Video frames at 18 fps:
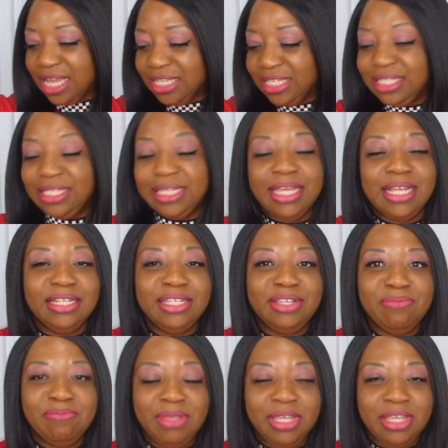
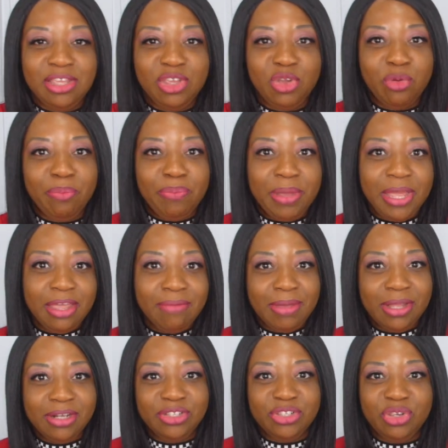Send me your
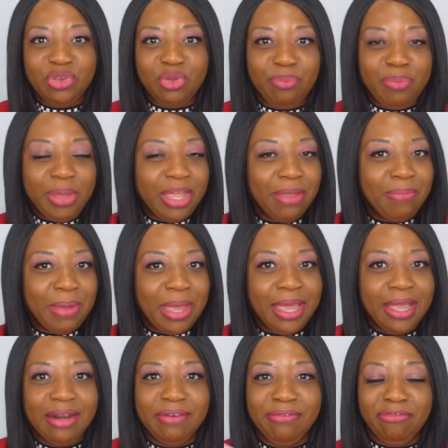payments through
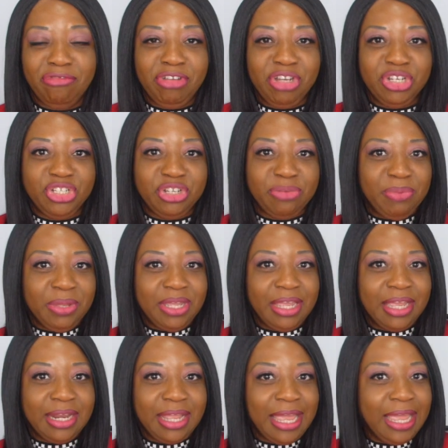PayPal, free
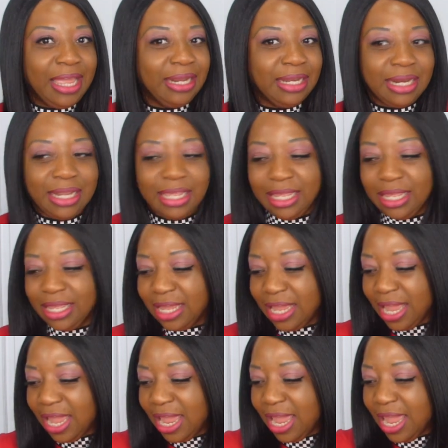shipping and
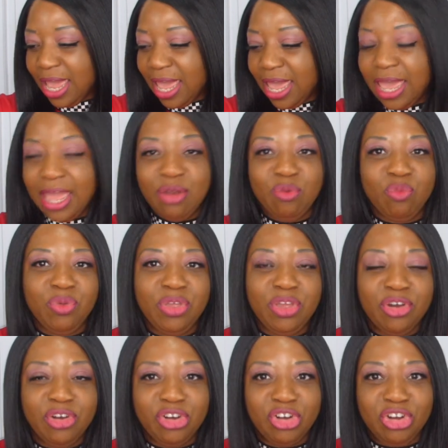handling and
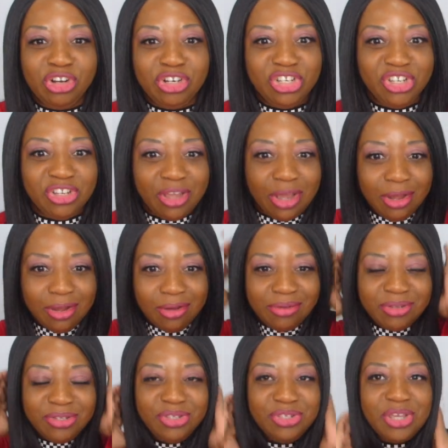we are good to
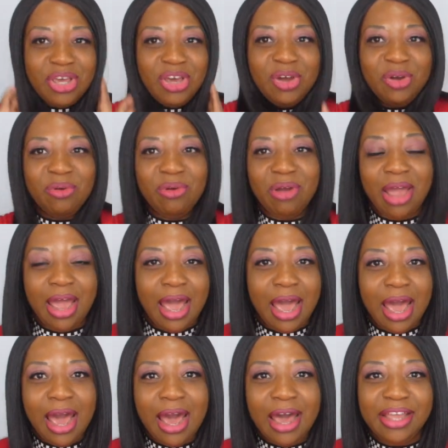go. So
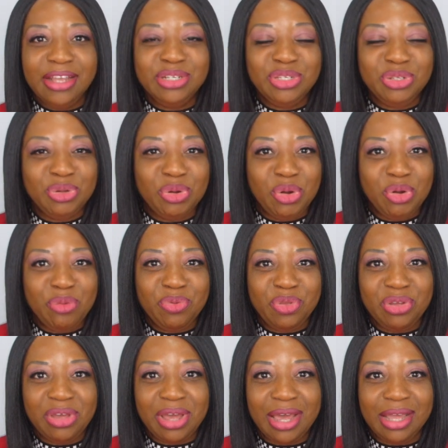I do
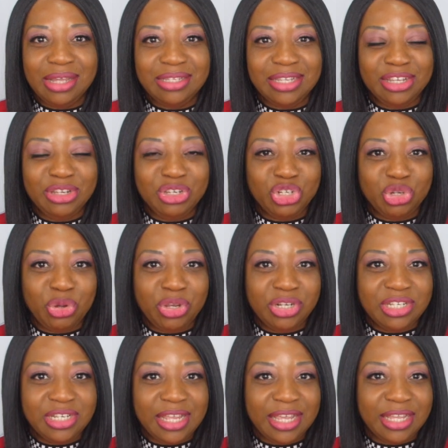hope you guys
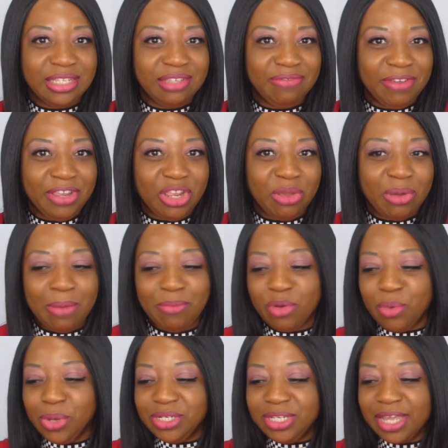enjoyed today's video.
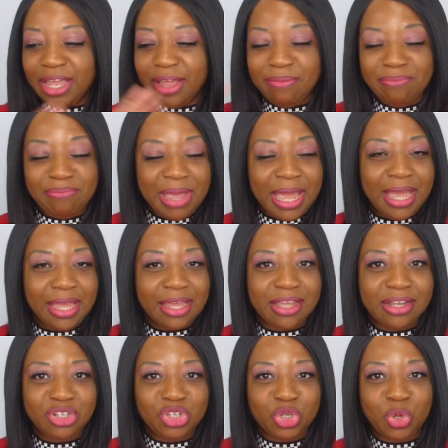I'm going to come
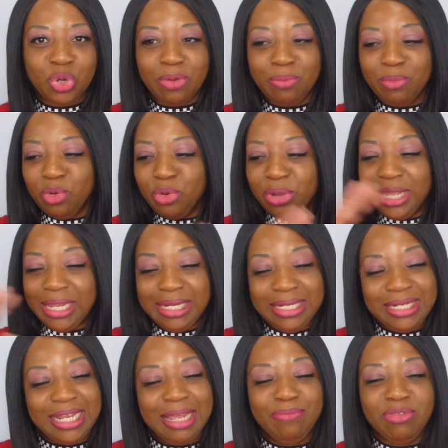back and talk more
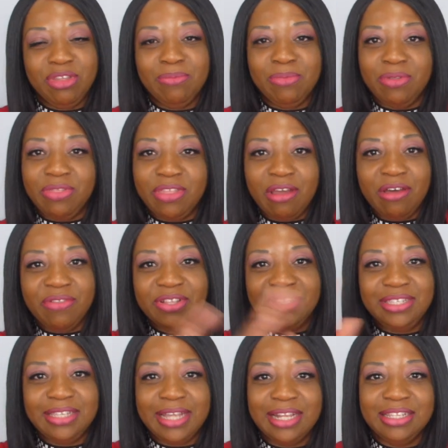in depth about the other
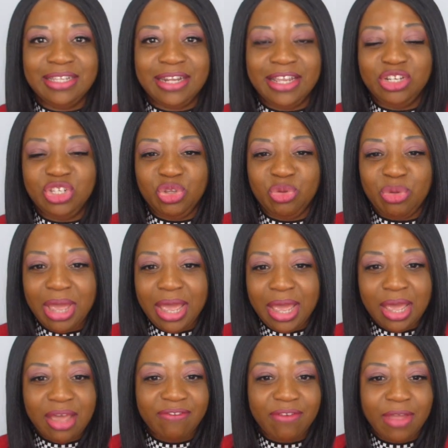styles that I do
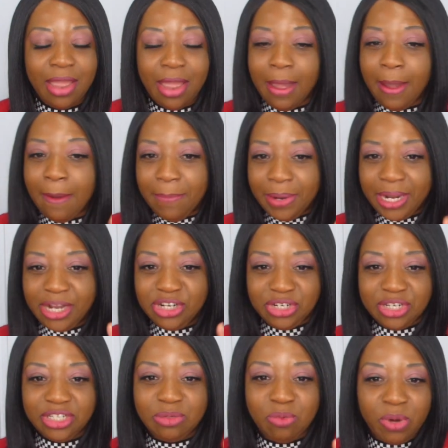have, but I
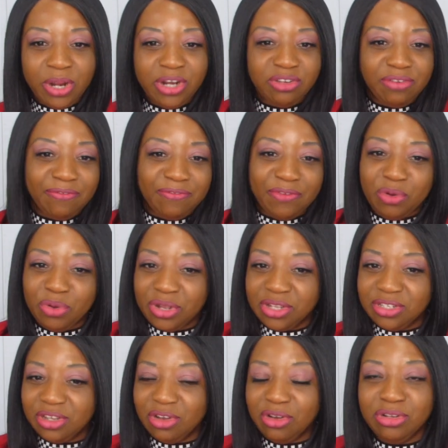just wanted to
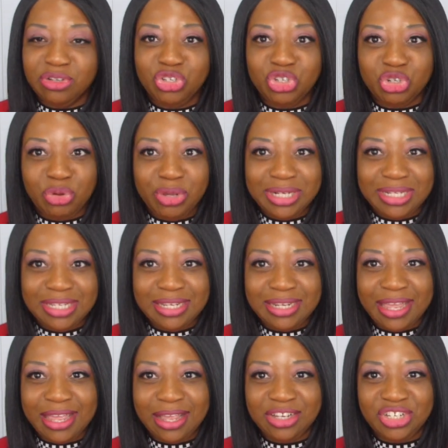focus on Joy
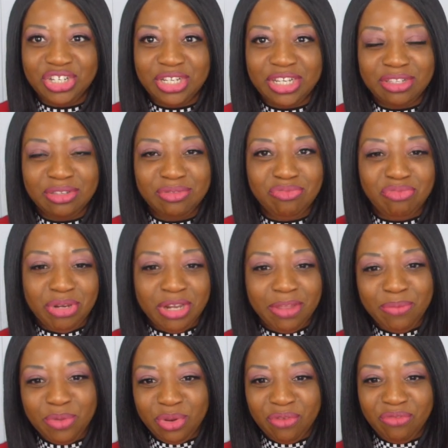today. She is
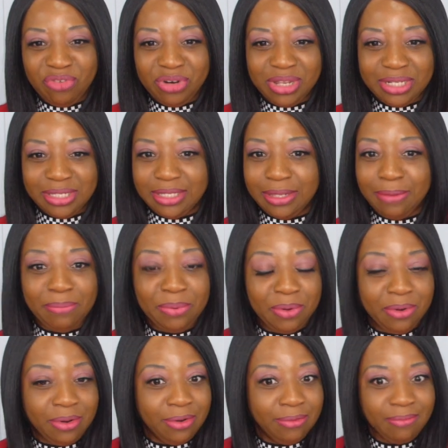really beautiful and
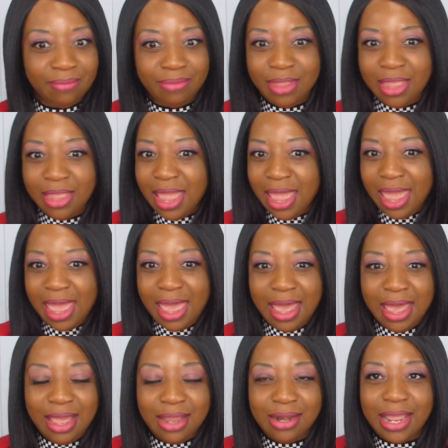simple
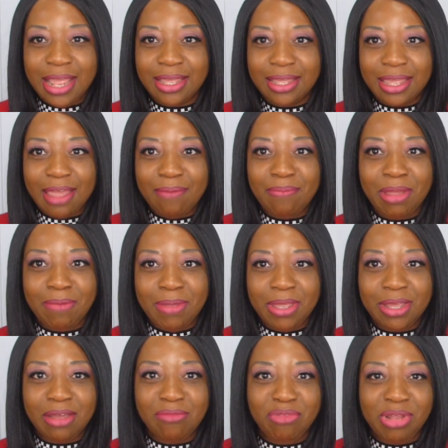and I kept my
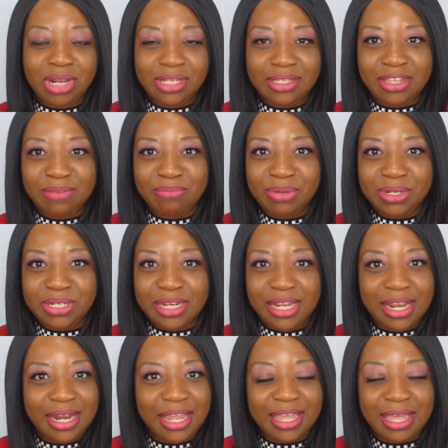makeup pretty simple
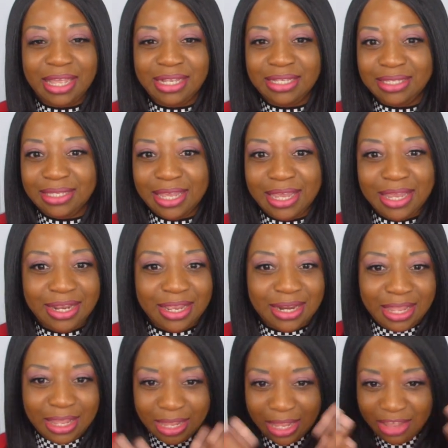today like I said
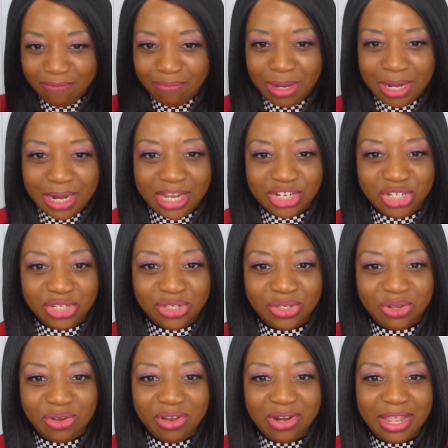and I have my
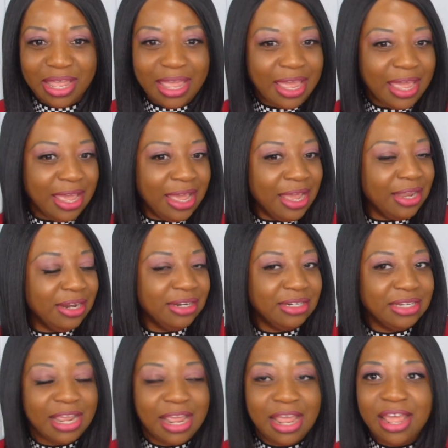lashes on
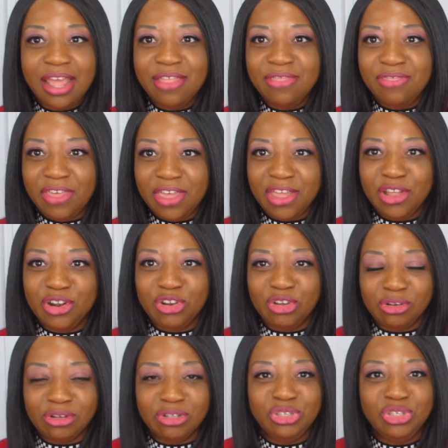and they
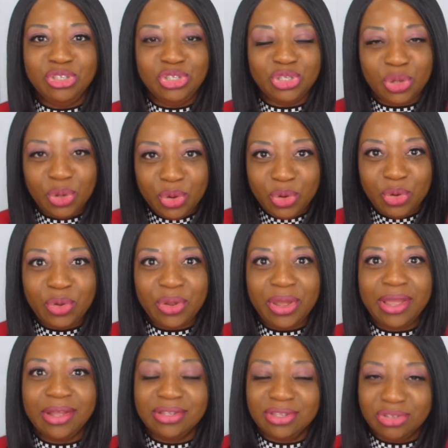look so
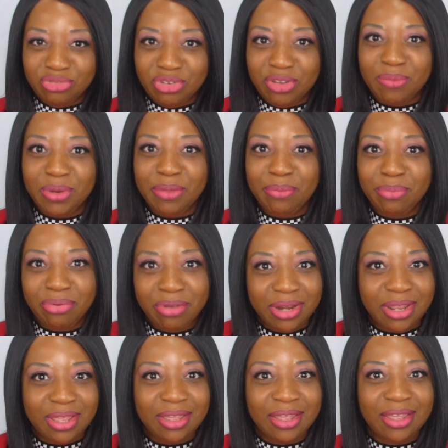extremely
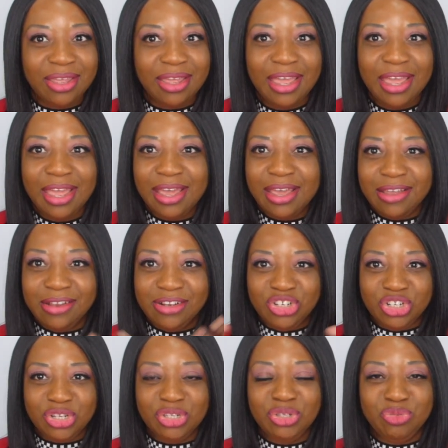pretty it
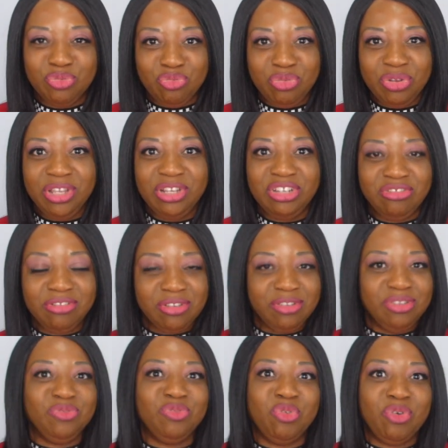just really
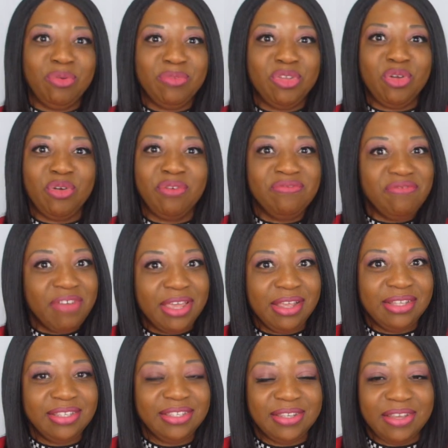transforms your
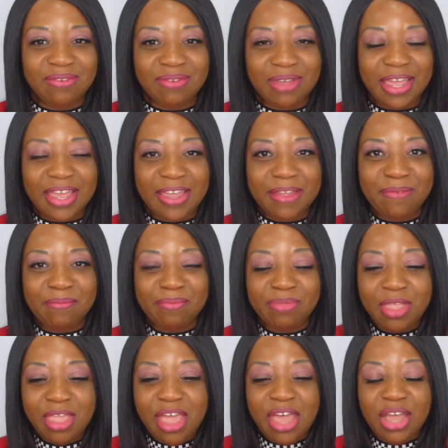face okay
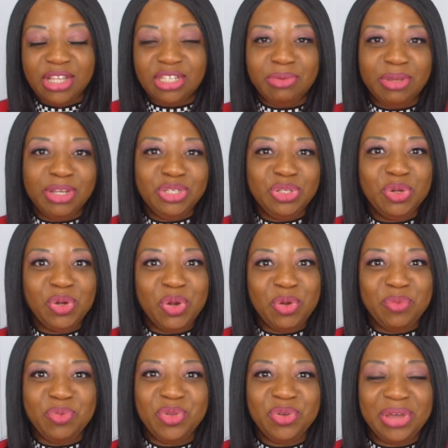so I do
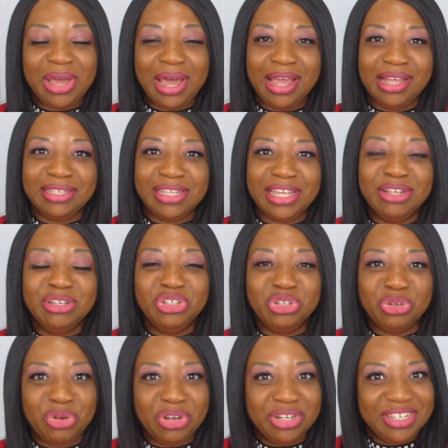hope you guys
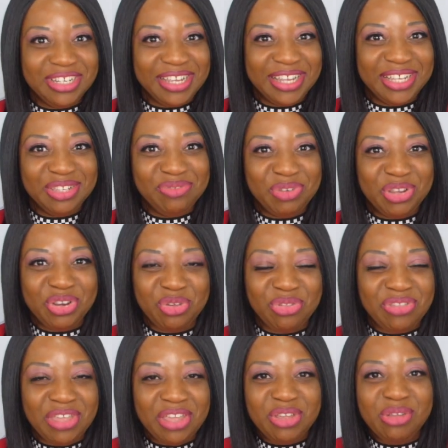enjoyed today's video
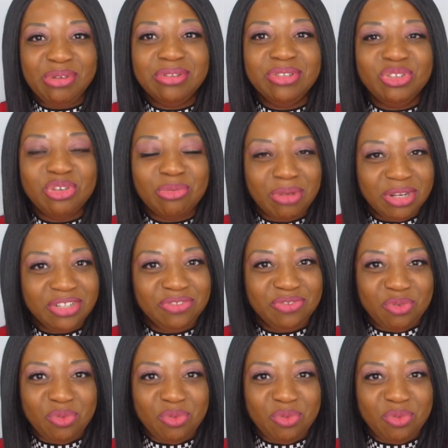thank you so much for